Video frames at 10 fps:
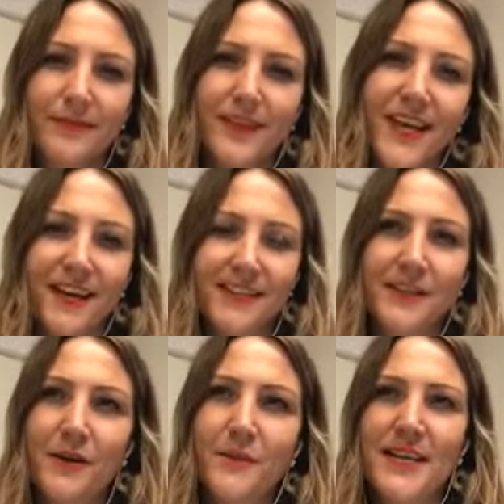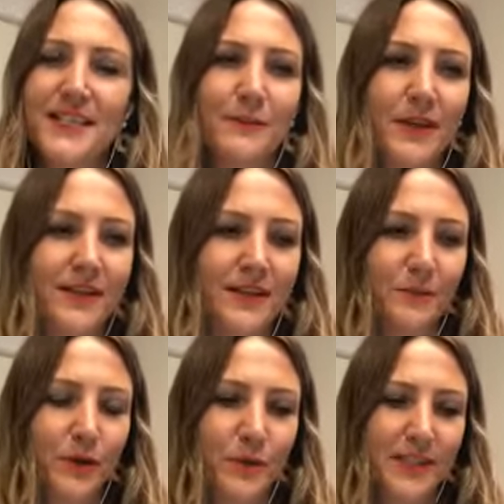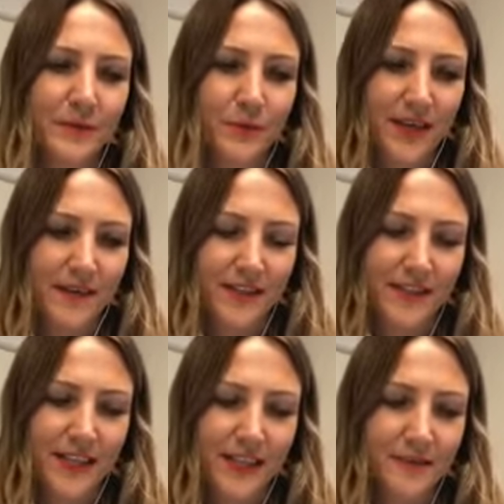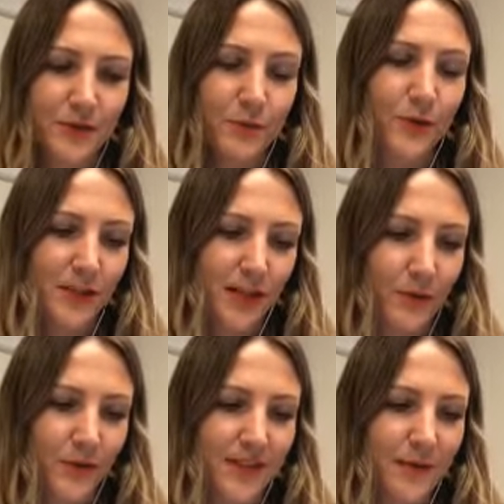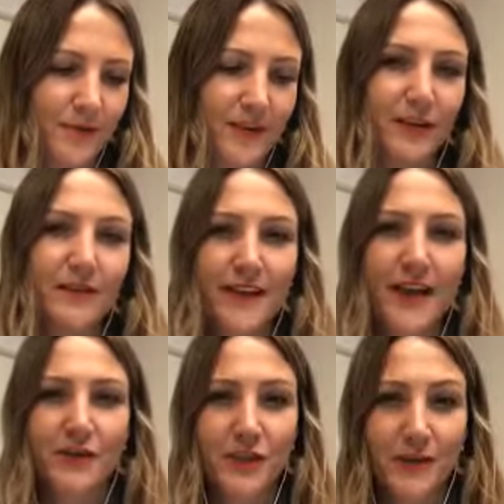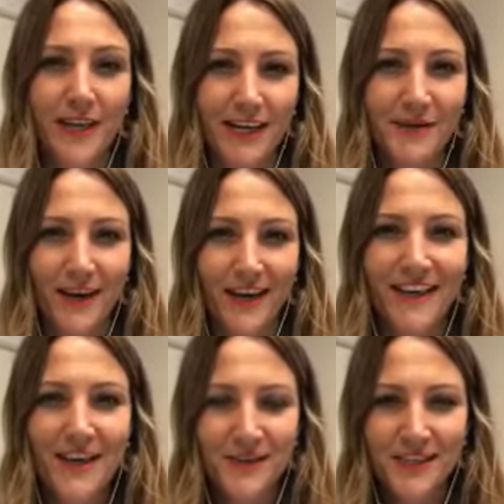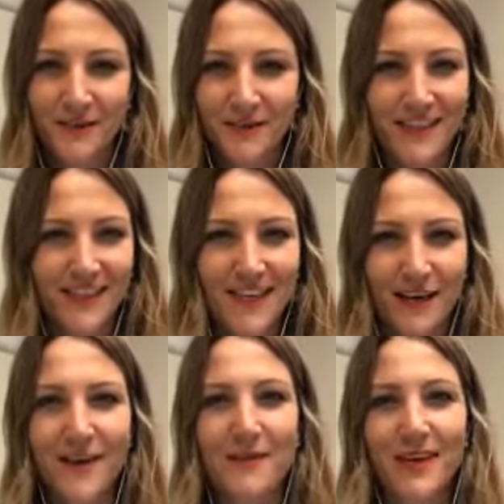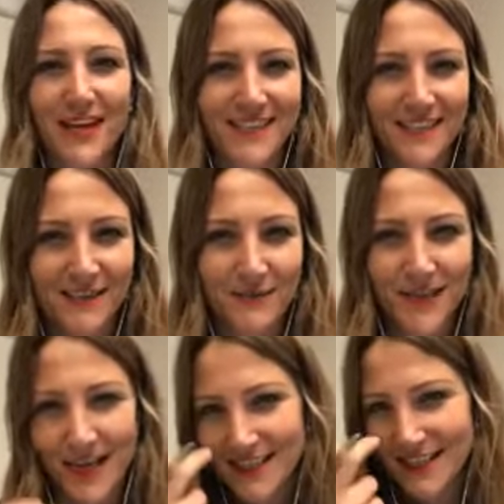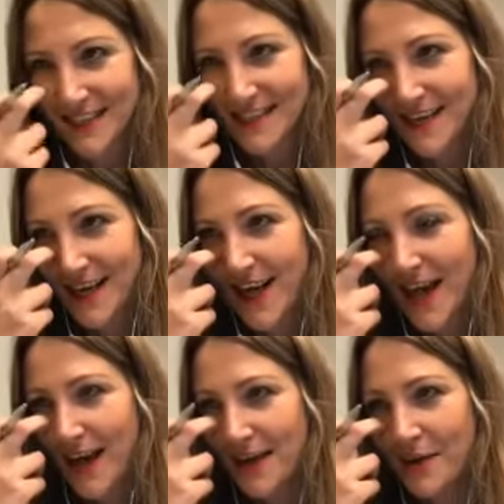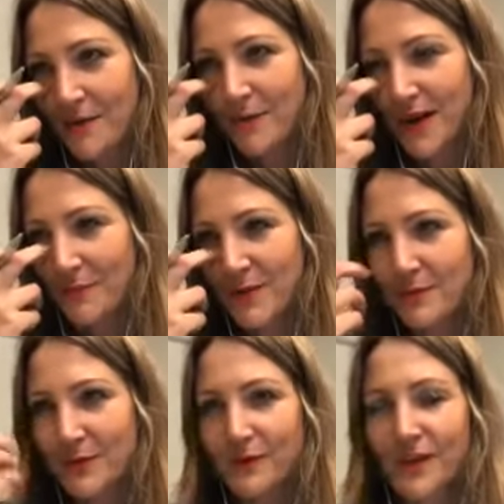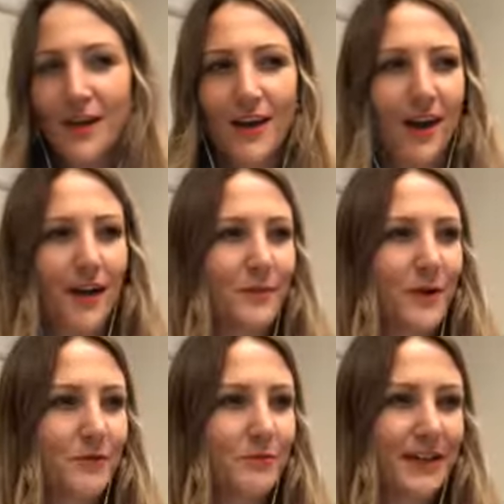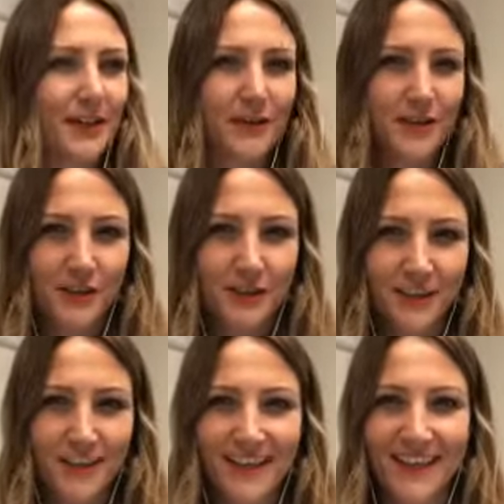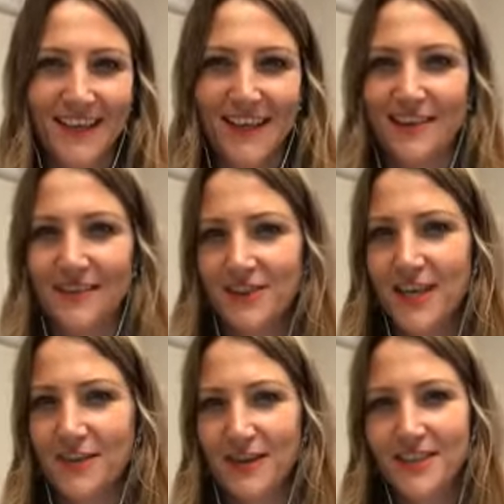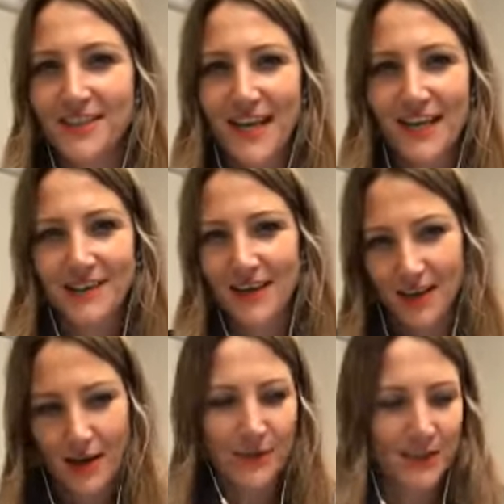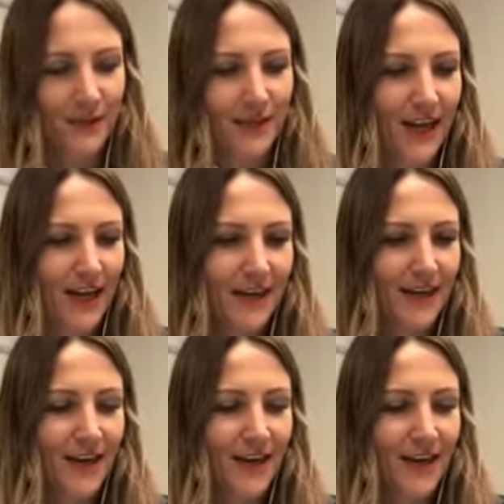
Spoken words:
Yeah, it's so amazing, because the book we did previously, two books ago, was Feel the Fear and Do It Anyway, which is obviously a self-help classic from the 80s. And we had people who'd read the original and like kind of then Generation Z kind of coming to it again.